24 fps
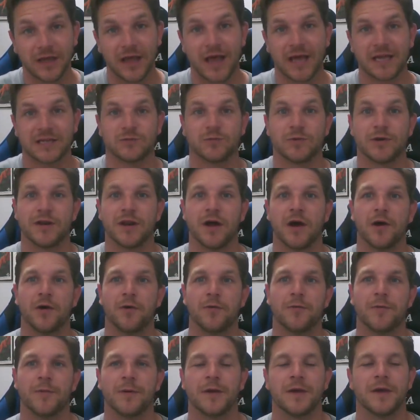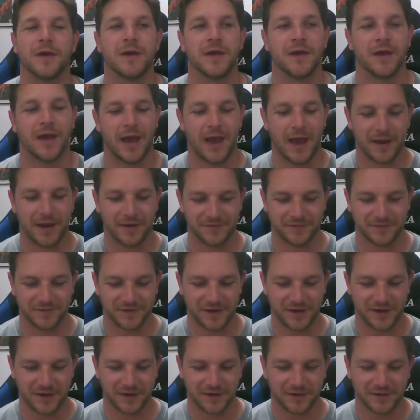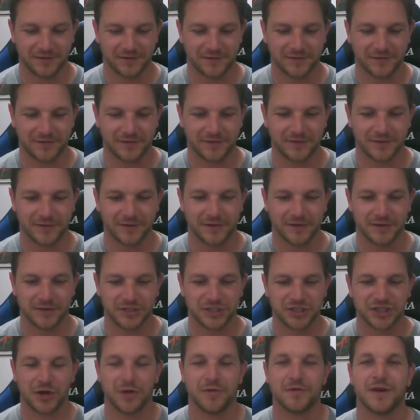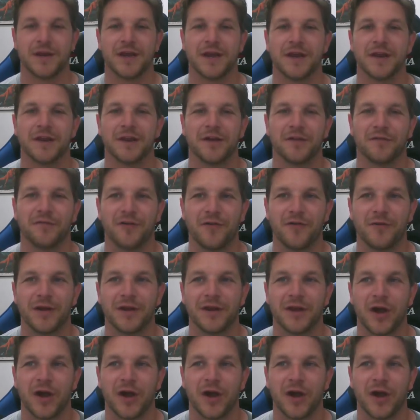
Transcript: as we know, and showed it in a very